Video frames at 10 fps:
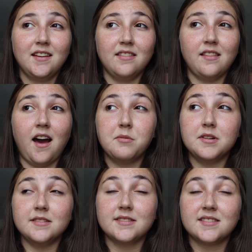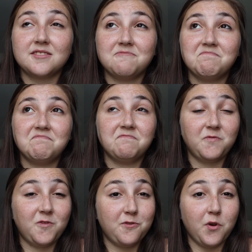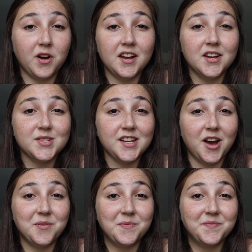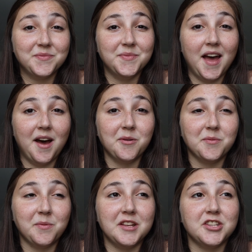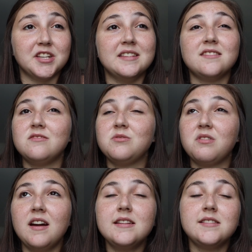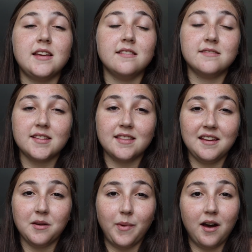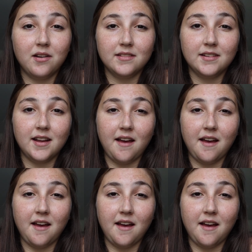that was 4 years ago now, which is crazy to think about.